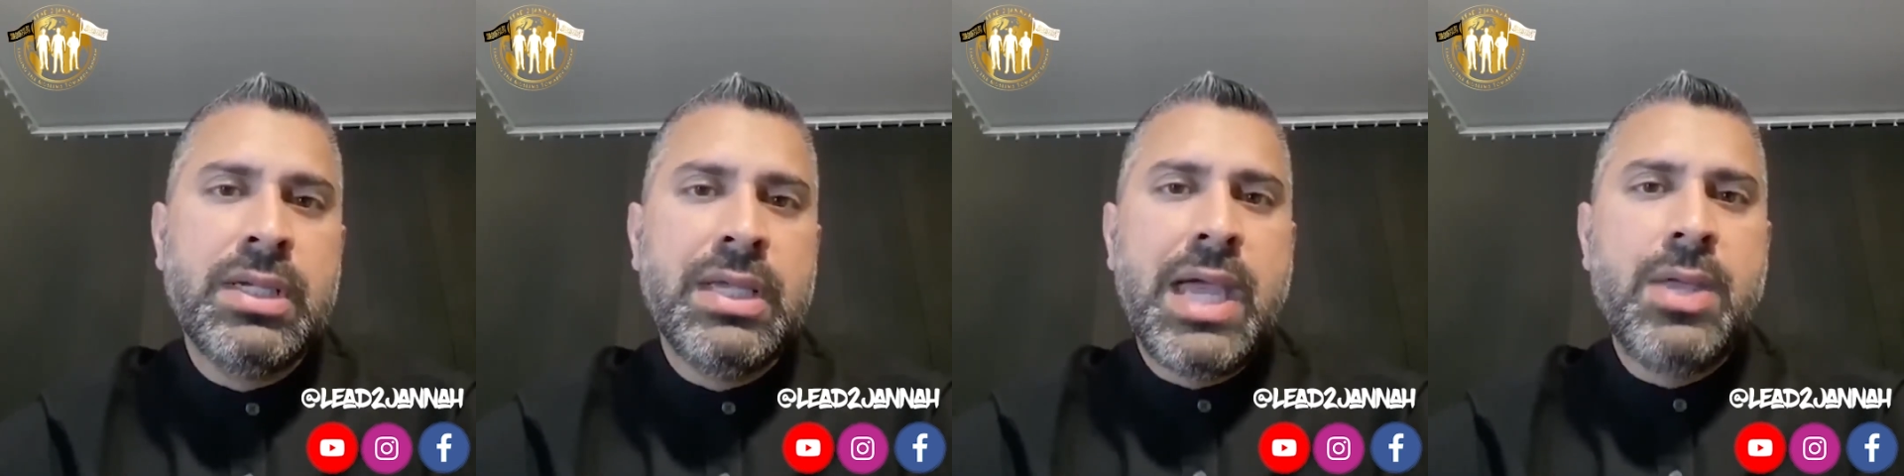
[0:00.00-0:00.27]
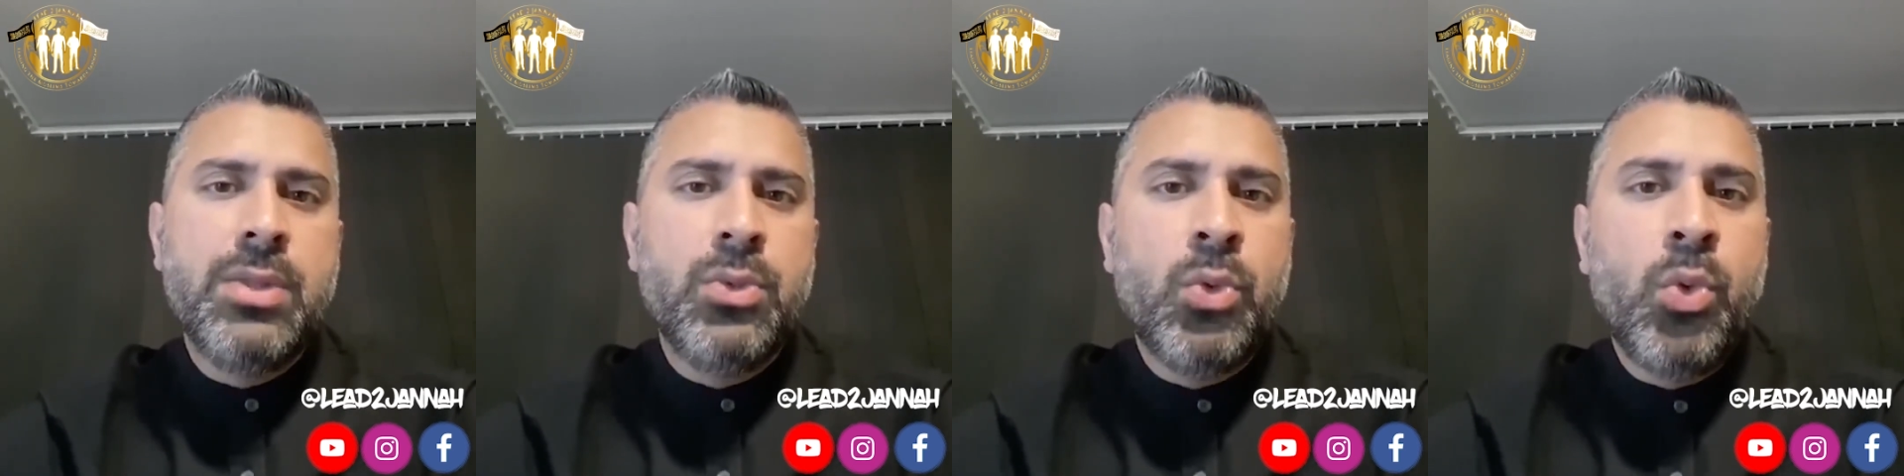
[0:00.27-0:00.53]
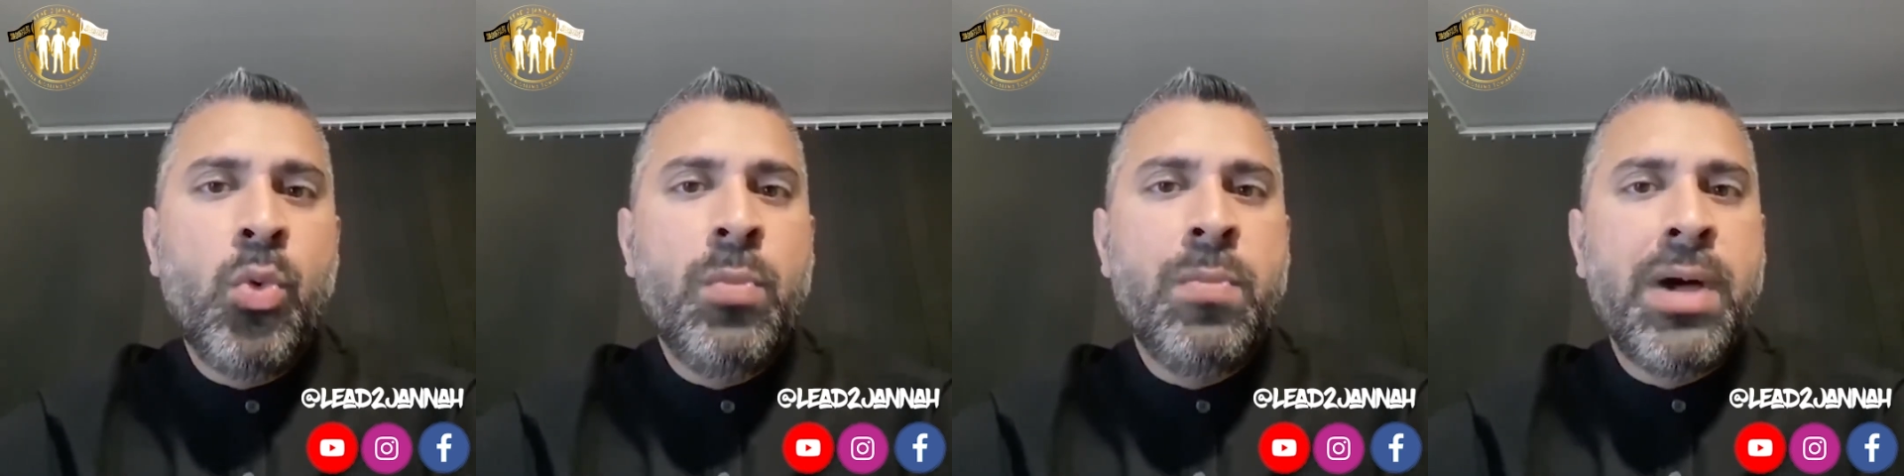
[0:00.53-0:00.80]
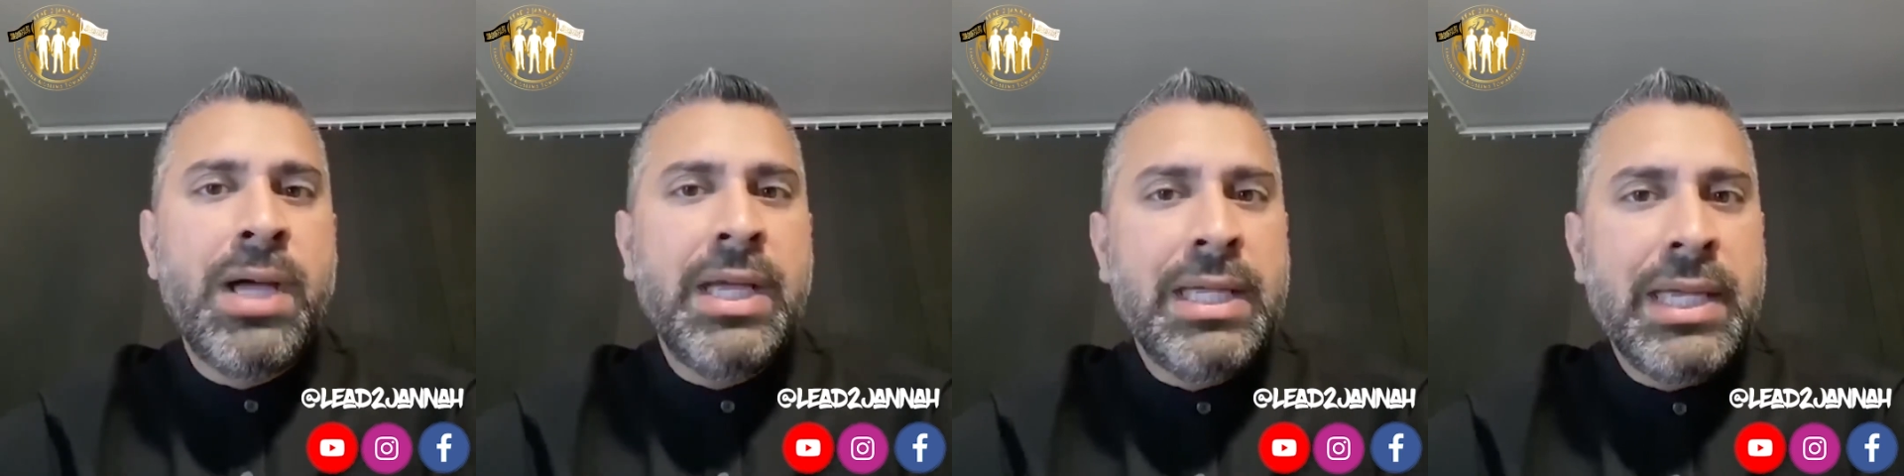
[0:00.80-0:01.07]
and through
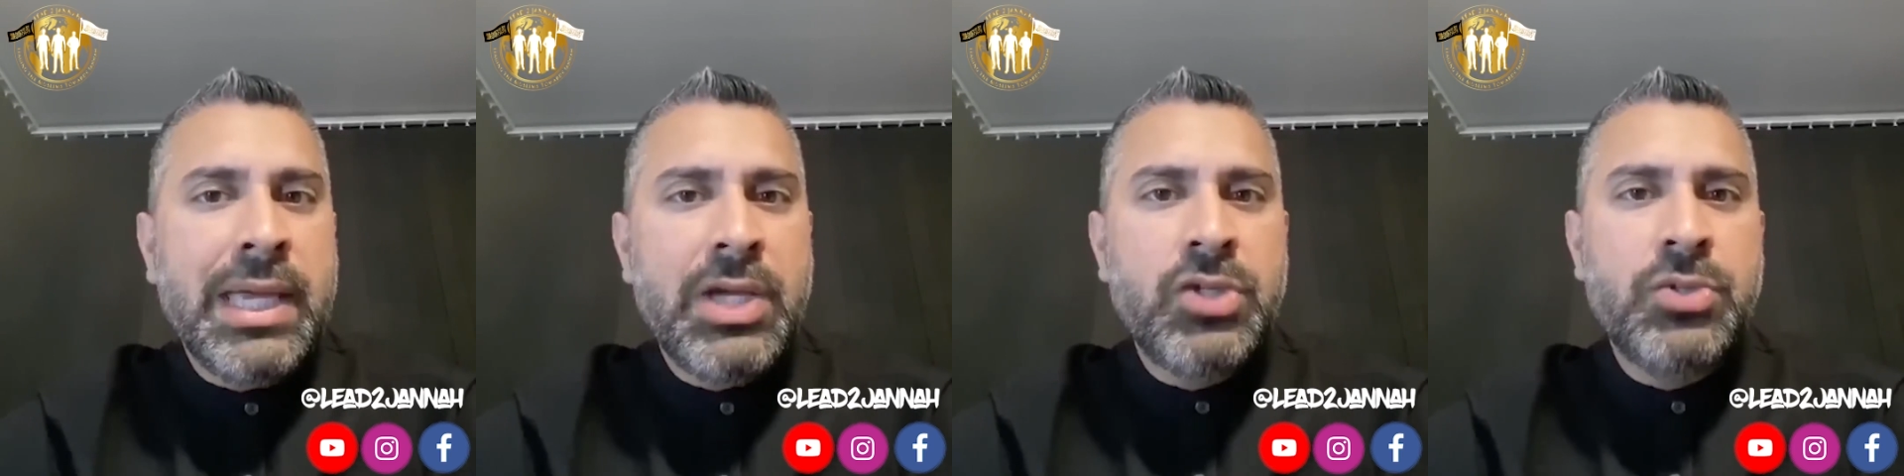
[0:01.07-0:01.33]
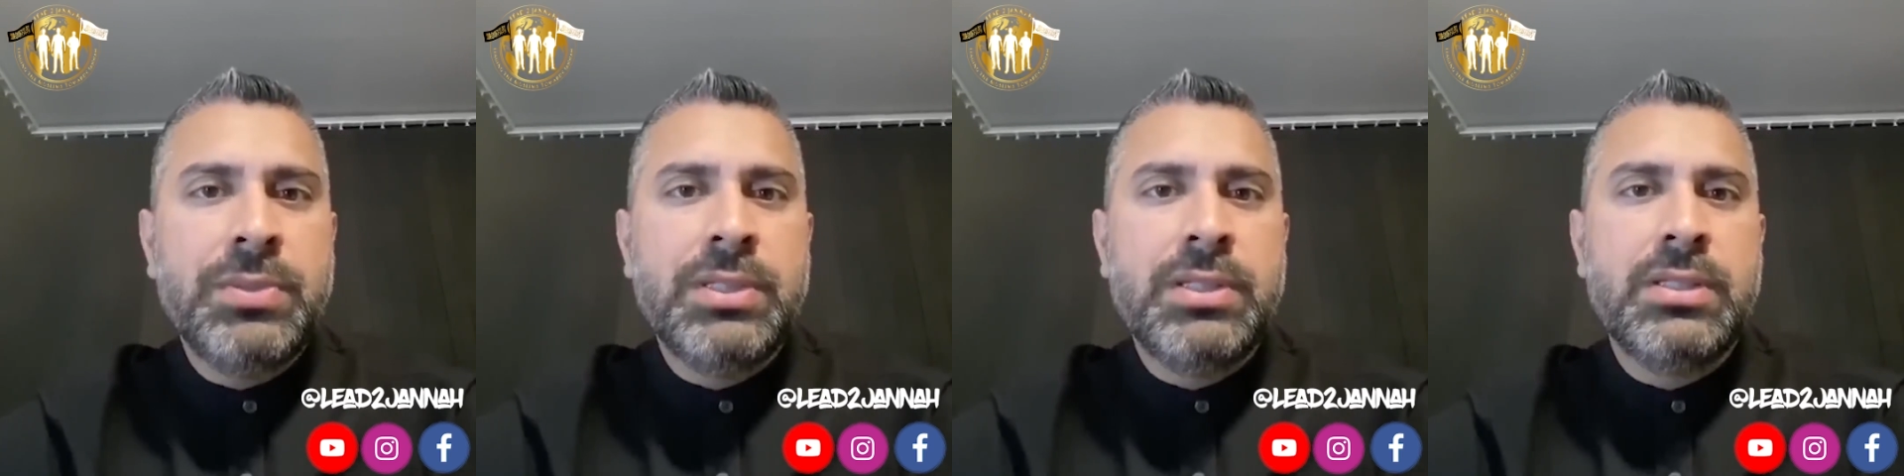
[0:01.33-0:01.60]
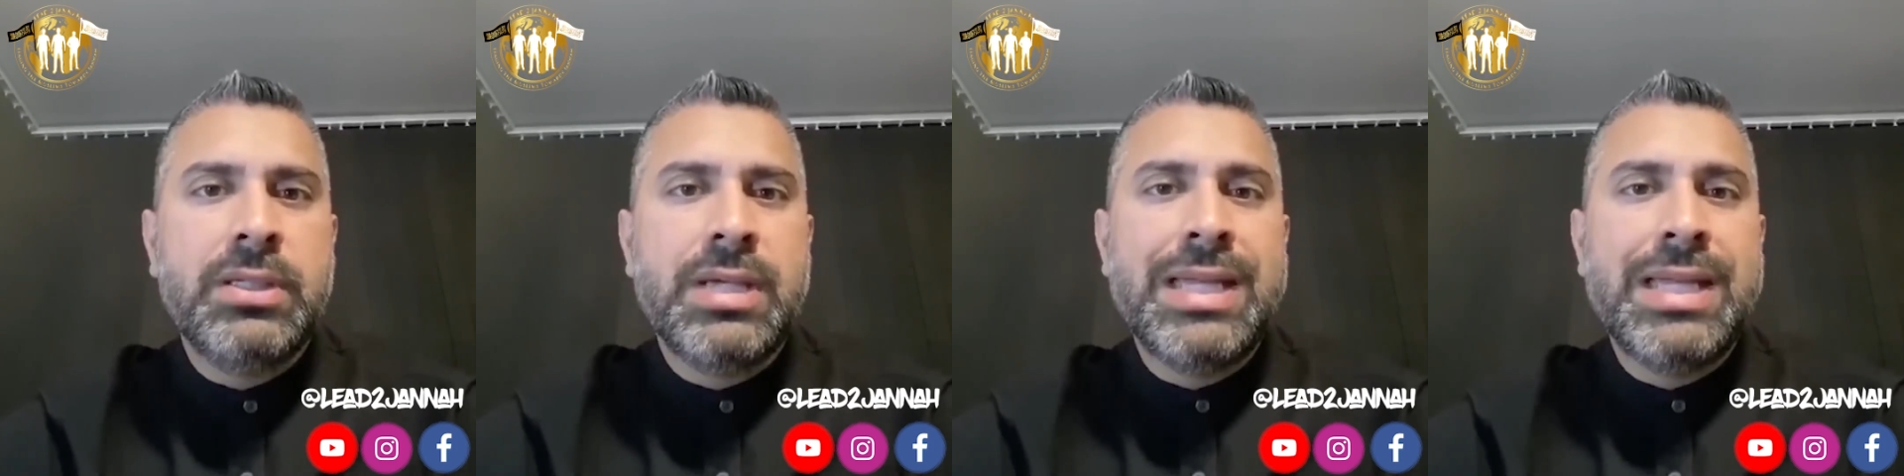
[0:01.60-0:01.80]
my engagement